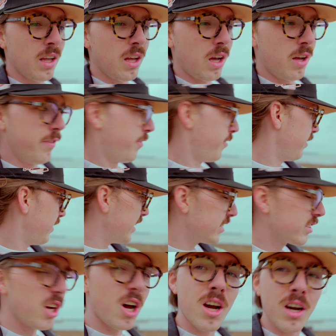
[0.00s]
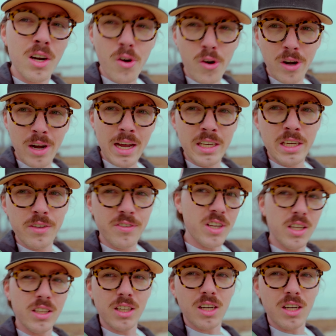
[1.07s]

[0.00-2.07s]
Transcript: of this car or any of the other